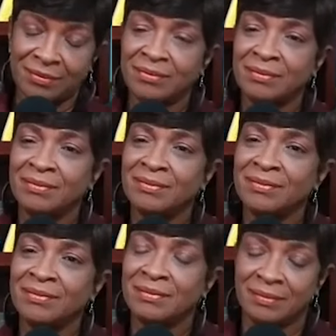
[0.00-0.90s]

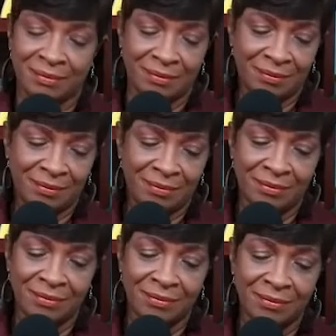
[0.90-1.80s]

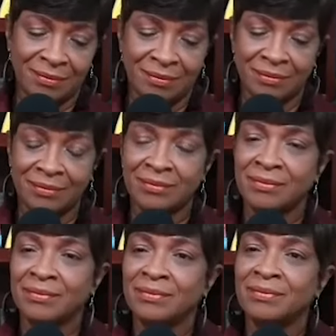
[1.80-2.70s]

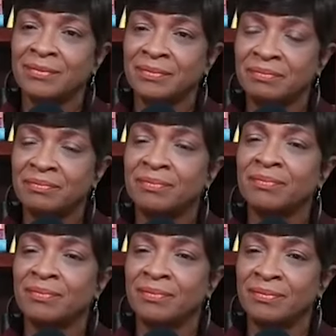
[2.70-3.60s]

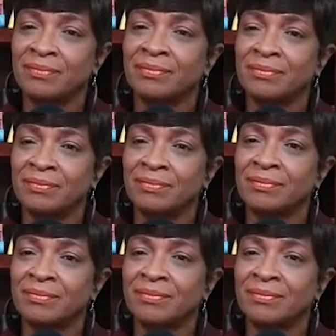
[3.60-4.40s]
(not speaking)